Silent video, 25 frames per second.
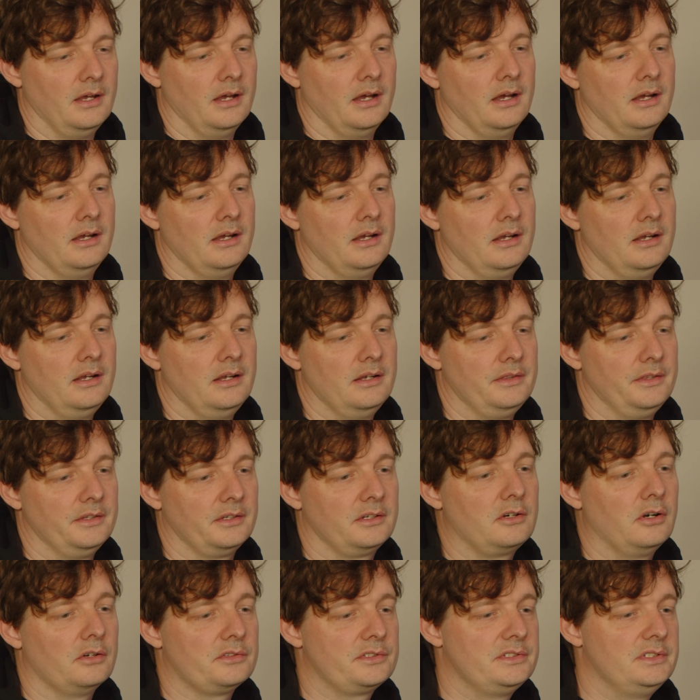The
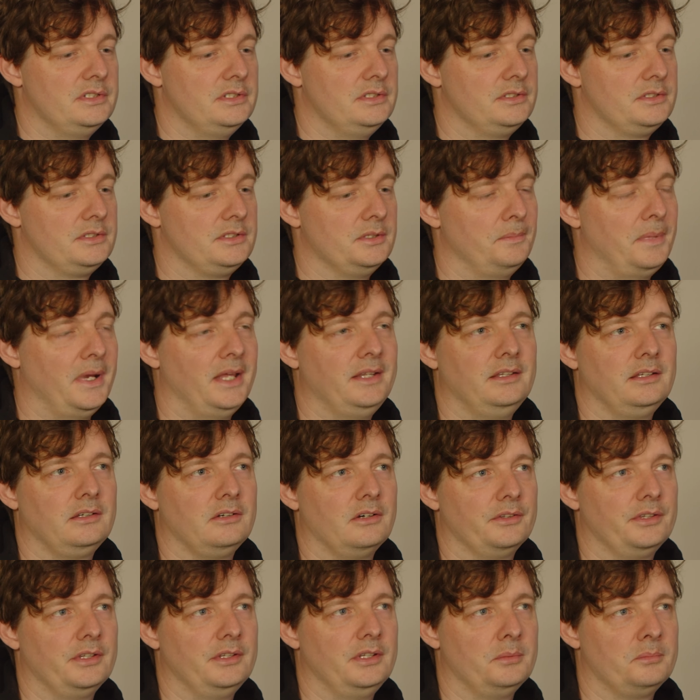cost is depending
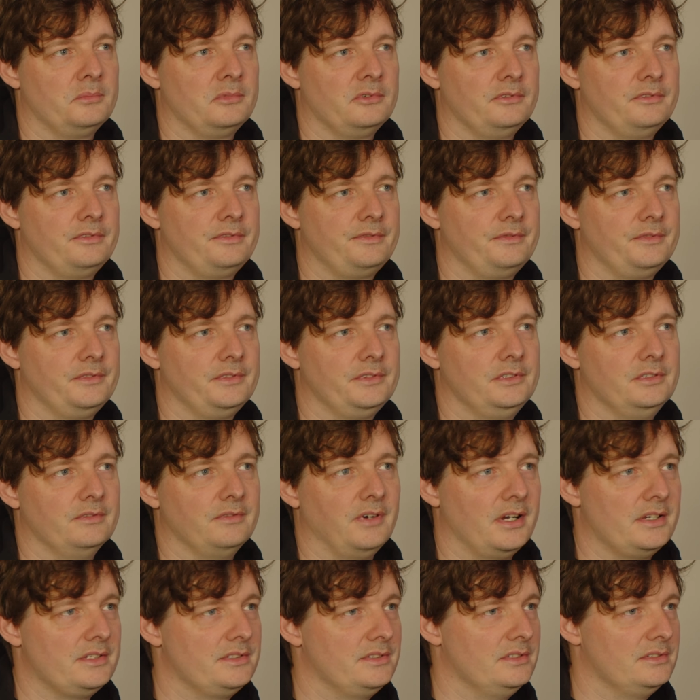on the number of
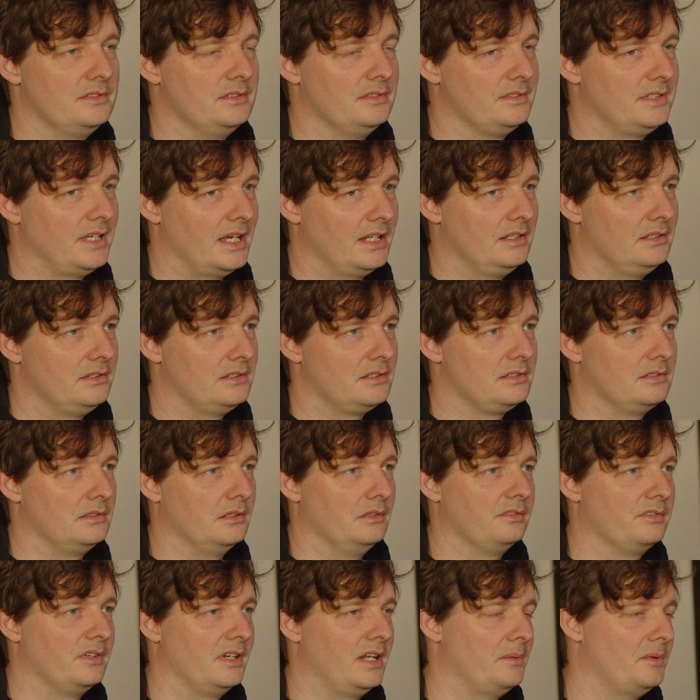devices and tenants. So
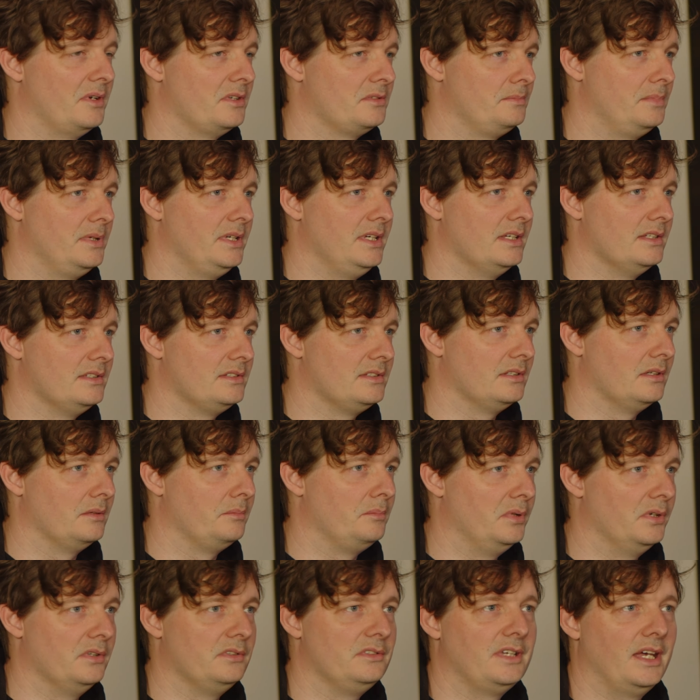for an MSP, it's a
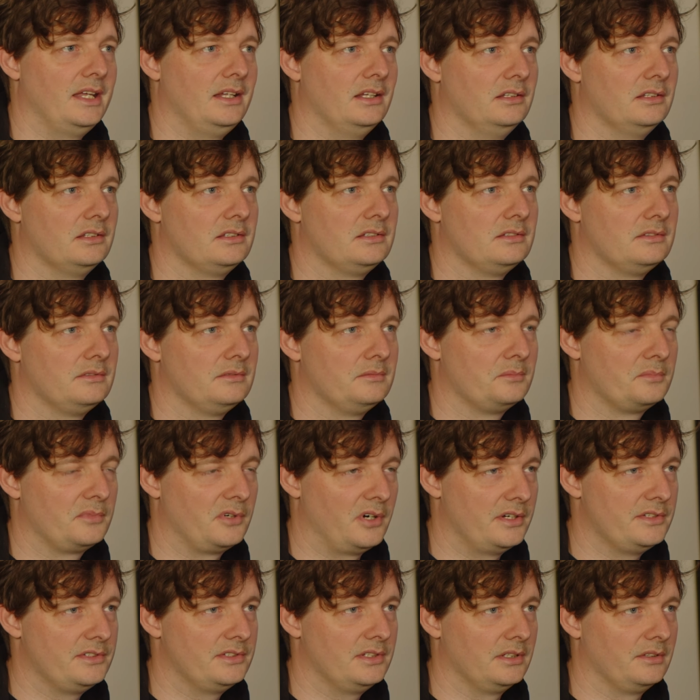per tenant
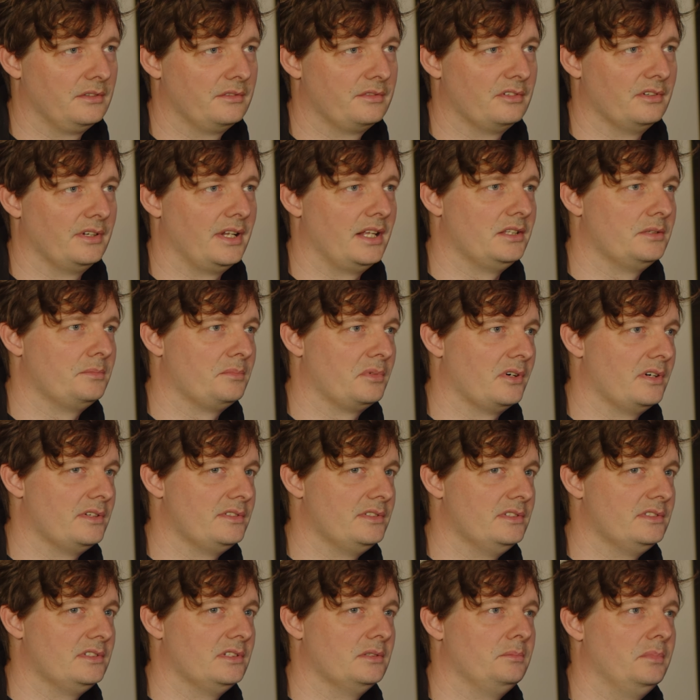pricing. For an enterprise,
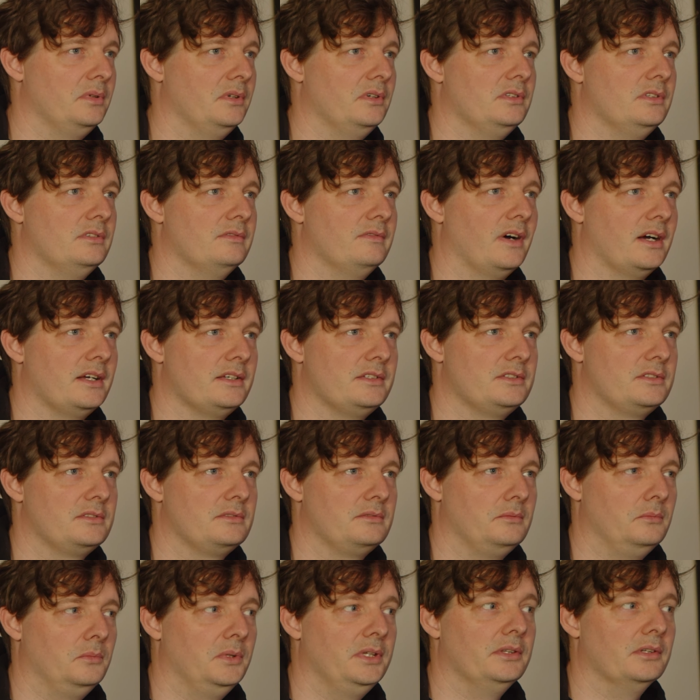it's a per device,
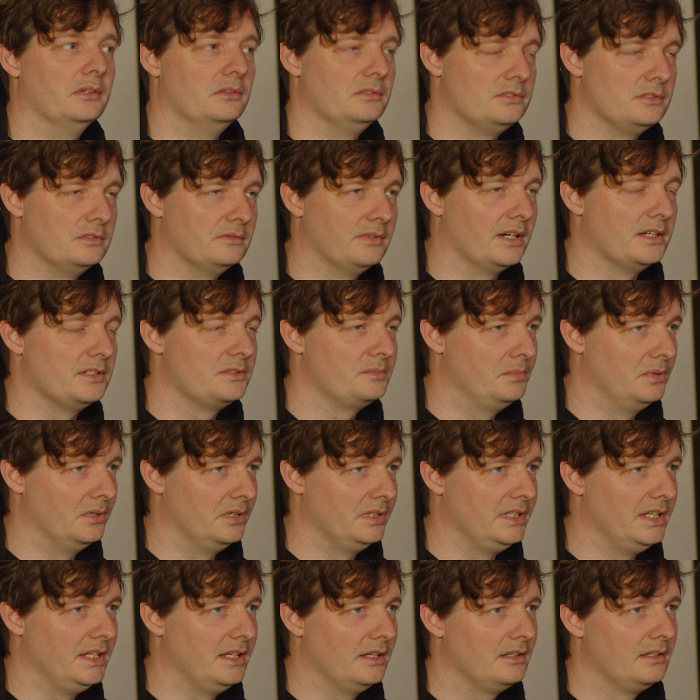Windows device per
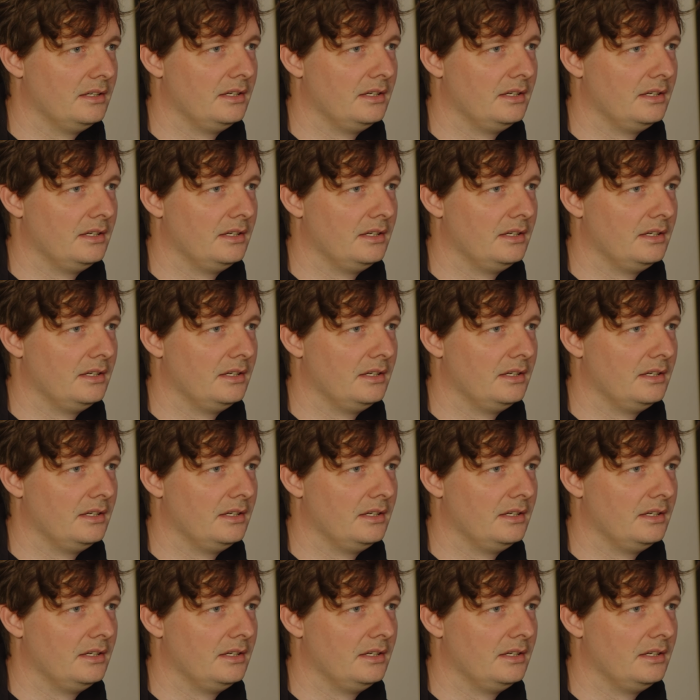year.